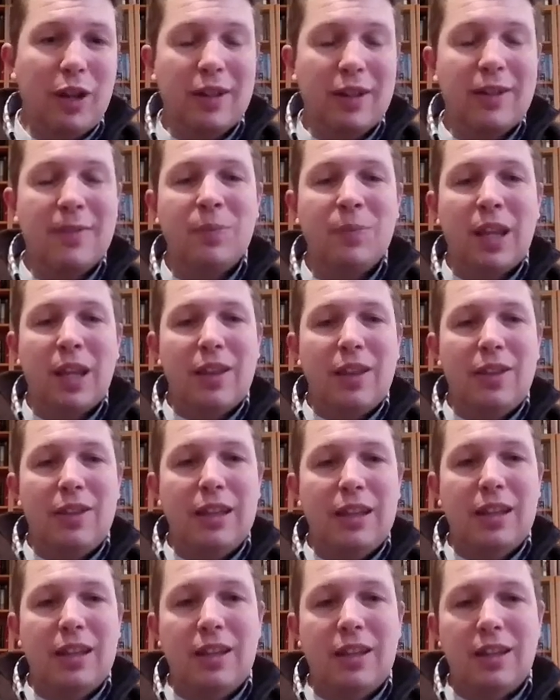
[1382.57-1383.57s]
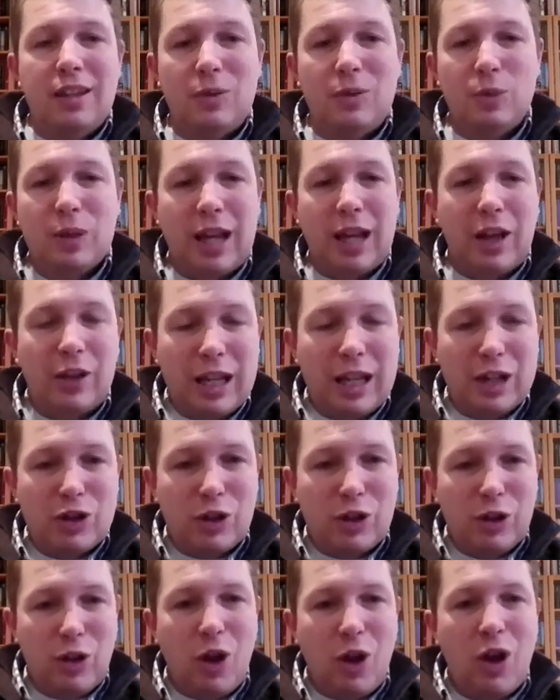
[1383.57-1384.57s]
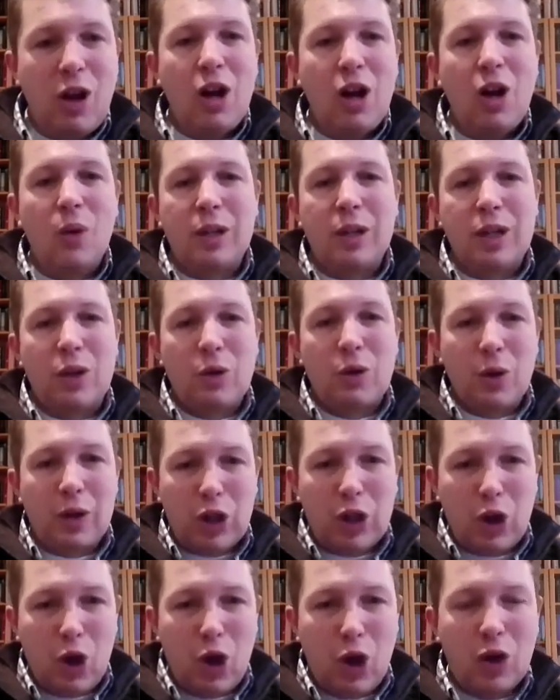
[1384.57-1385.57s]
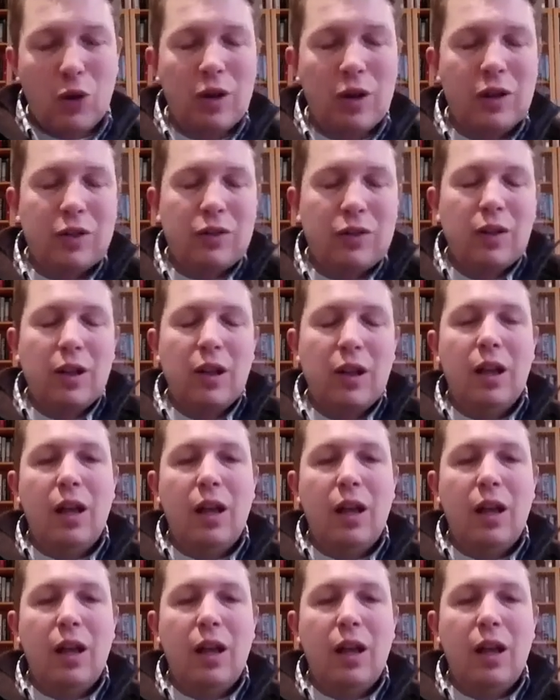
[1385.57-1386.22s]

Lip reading: the retaliation law. We know going to Congress.